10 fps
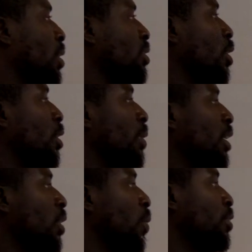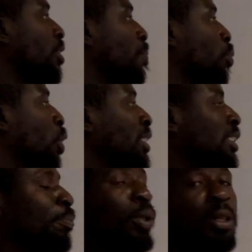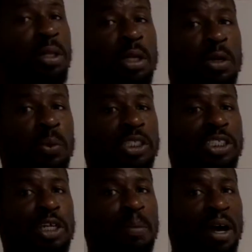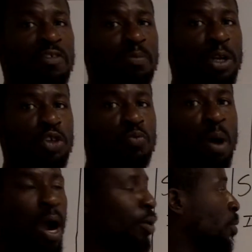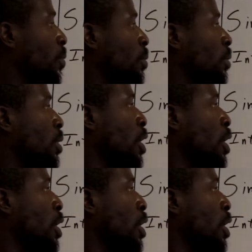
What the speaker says: is going to be equal to the principal, which is the amount of money you borrow,